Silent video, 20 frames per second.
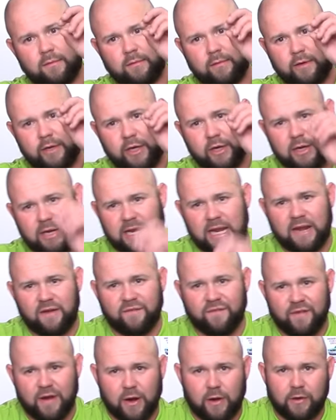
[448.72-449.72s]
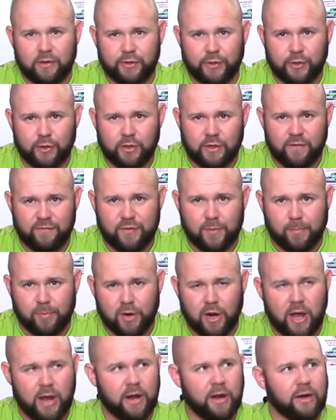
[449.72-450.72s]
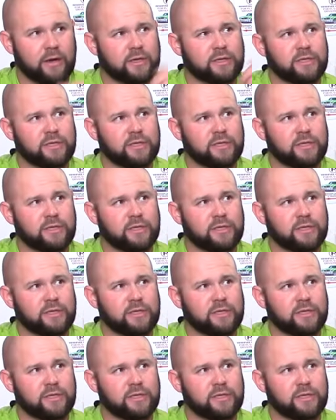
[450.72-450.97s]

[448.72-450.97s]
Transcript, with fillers: you need very little of the product